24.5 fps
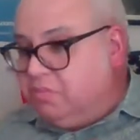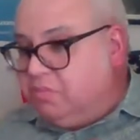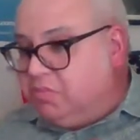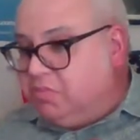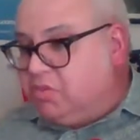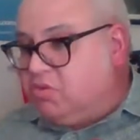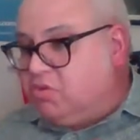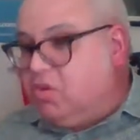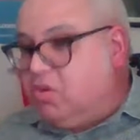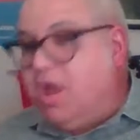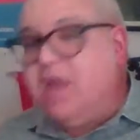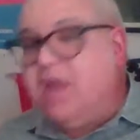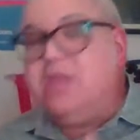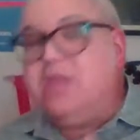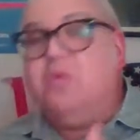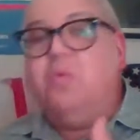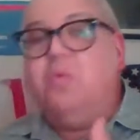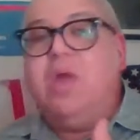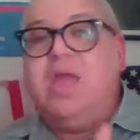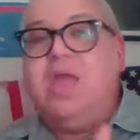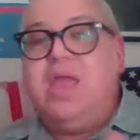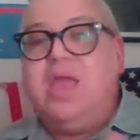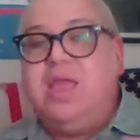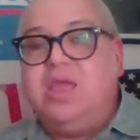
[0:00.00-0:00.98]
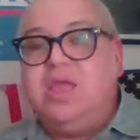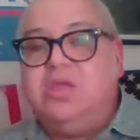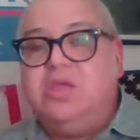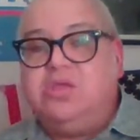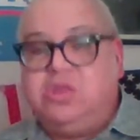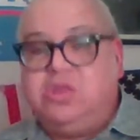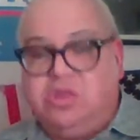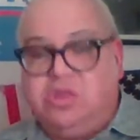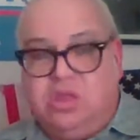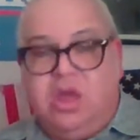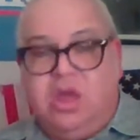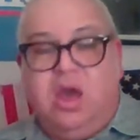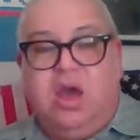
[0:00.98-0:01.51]
trying to
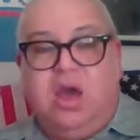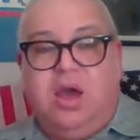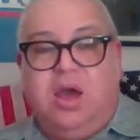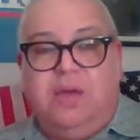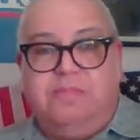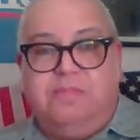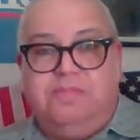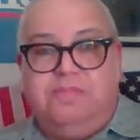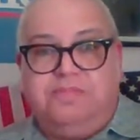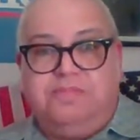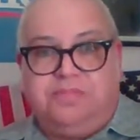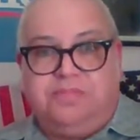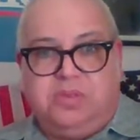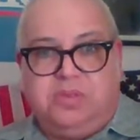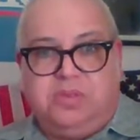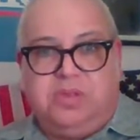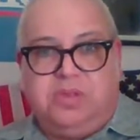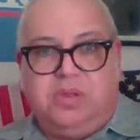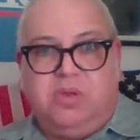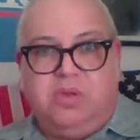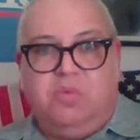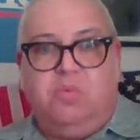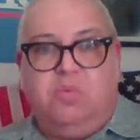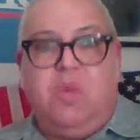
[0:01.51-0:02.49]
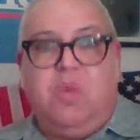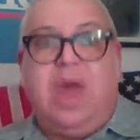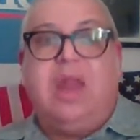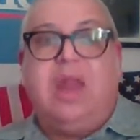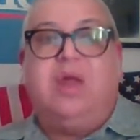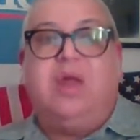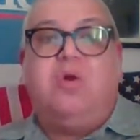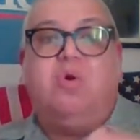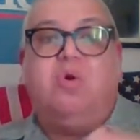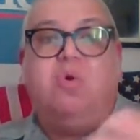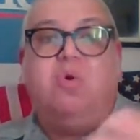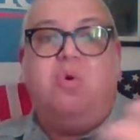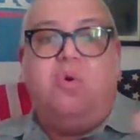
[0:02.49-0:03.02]
wage
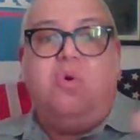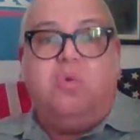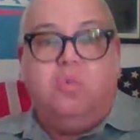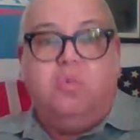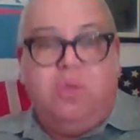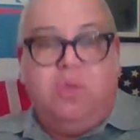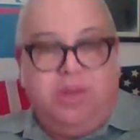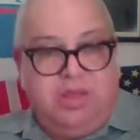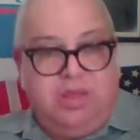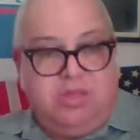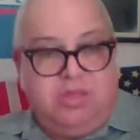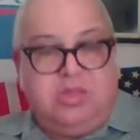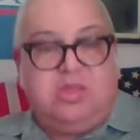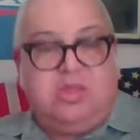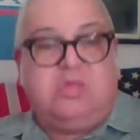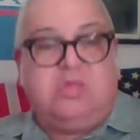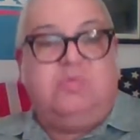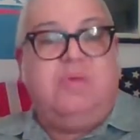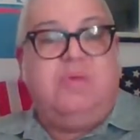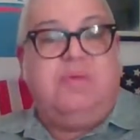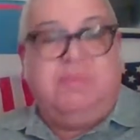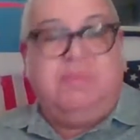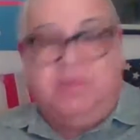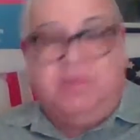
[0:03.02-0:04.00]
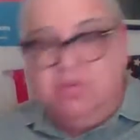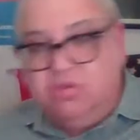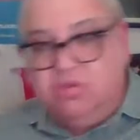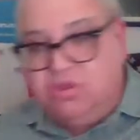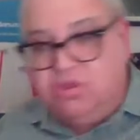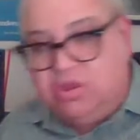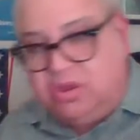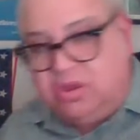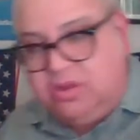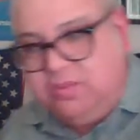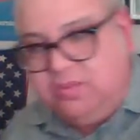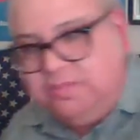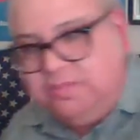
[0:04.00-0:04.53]
radical religious revolution.